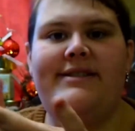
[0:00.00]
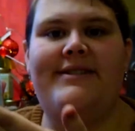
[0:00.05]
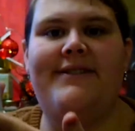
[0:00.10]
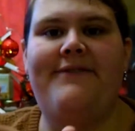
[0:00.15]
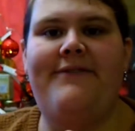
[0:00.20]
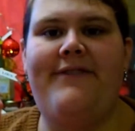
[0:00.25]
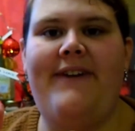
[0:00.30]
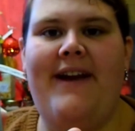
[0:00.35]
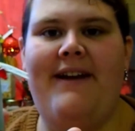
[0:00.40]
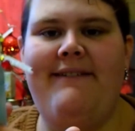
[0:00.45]
So
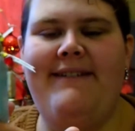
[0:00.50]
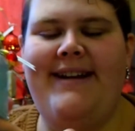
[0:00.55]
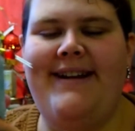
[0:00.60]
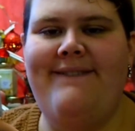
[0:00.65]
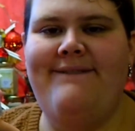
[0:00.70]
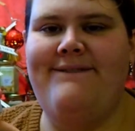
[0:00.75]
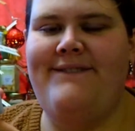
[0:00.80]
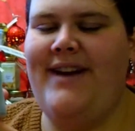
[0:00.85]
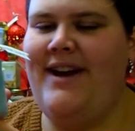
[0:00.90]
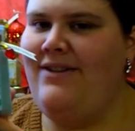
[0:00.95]

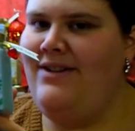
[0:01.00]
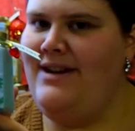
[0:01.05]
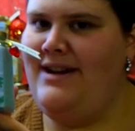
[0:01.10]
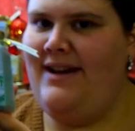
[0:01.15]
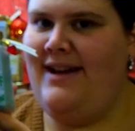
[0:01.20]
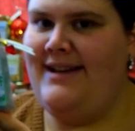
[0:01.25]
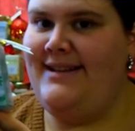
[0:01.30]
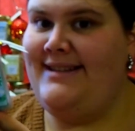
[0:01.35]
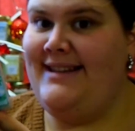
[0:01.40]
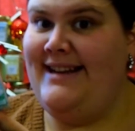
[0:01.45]
very, very
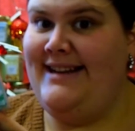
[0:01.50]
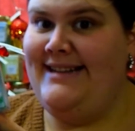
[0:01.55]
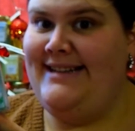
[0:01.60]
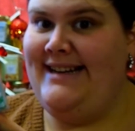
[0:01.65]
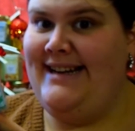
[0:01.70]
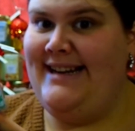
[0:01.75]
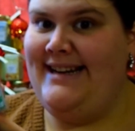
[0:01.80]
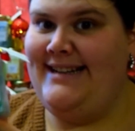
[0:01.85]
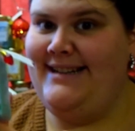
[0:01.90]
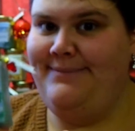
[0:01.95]
nice
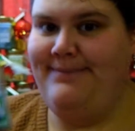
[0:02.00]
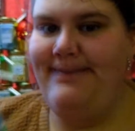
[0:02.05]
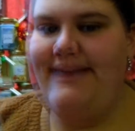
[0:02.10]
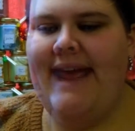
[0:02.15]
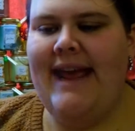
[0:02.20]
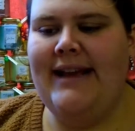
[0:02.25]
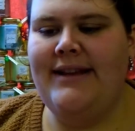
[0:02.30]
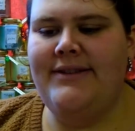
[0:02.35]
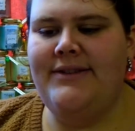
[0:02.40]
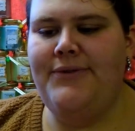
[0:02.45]
indeed.
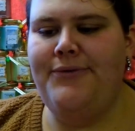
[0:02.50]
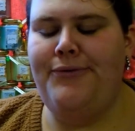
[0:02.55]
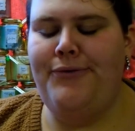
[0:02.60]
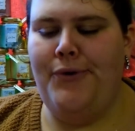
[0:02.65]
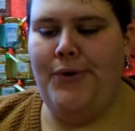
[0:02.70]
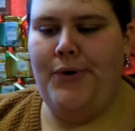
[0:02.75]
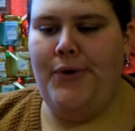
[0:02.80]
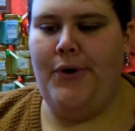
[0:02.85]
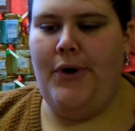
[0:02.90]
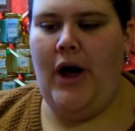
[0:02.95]
Next
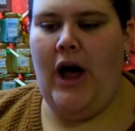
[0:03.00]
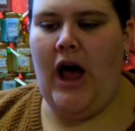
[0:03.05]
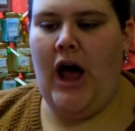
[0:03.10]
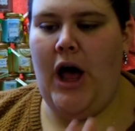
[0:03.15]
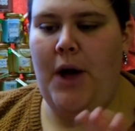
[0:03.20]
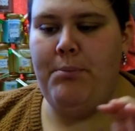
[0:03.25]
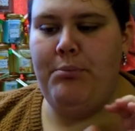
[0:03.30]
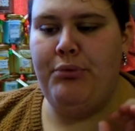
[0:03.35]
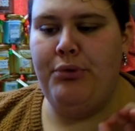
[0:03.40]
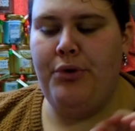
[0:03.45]
four
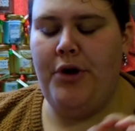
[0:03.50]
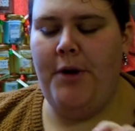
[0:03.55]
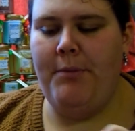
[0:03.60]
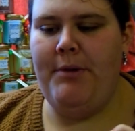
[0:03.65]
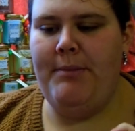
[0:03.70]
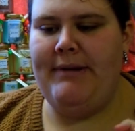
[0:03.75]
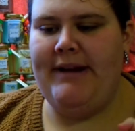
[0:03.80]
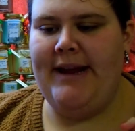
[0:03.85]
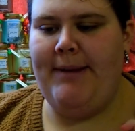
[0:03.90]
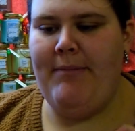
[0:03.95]
are
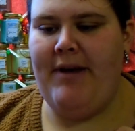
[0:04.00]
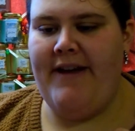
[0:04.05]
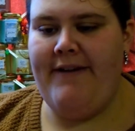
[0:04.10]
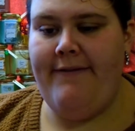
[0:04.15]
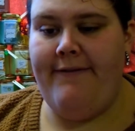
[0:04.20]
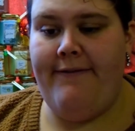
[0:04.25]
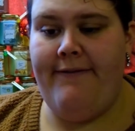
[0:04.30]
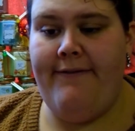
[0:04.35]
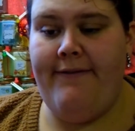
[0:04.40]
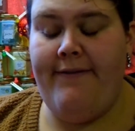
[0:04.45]
probably my
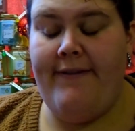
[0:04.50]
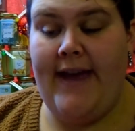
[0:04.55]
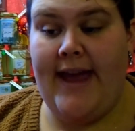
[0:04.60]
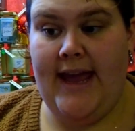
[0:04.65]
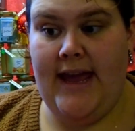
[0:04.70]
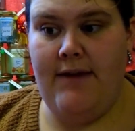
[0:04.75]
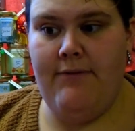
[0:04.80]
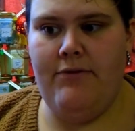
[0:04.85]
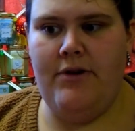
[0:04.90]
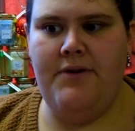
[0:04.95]

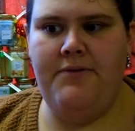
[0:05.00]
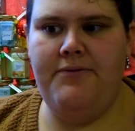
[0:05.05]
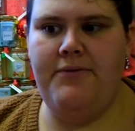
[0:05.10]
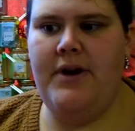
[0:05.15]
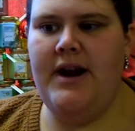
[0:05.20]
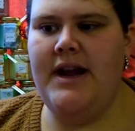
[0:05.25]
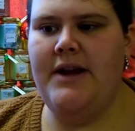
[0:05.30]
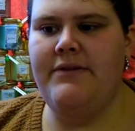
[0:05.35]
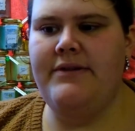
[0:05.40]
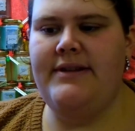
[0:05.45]
favourite
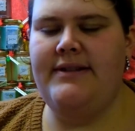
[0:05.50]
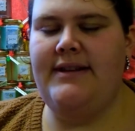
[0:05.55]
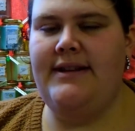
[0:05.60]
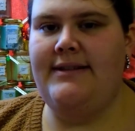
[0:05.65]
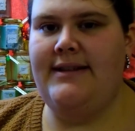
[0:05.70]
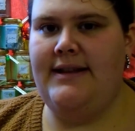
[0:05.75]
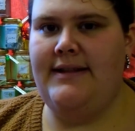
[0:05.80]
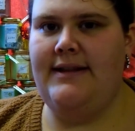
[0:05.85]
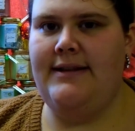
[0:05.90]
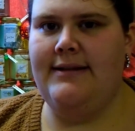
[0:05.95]

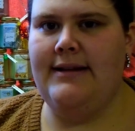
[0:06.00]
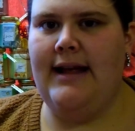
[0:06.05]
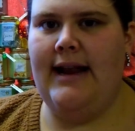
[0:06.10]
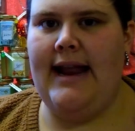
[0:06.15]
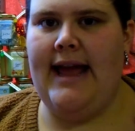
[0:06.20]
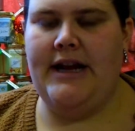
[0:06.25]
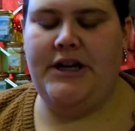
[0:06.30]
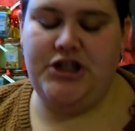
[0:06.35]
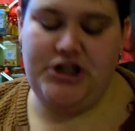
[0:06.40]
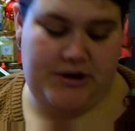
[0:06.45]
fragrances in this
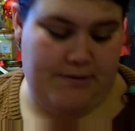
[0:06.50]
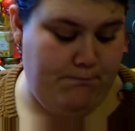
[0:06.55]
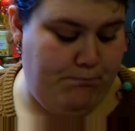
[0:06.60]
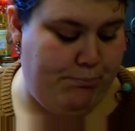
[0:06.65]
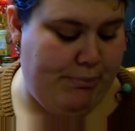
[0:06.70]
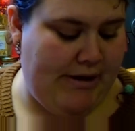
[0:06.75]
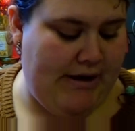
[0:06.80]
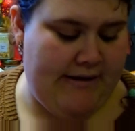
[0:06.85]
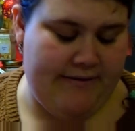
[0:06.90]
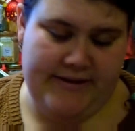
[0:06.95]
collection,
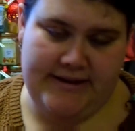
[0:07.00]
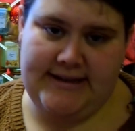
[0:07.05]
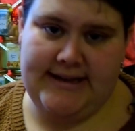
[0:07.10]
bar the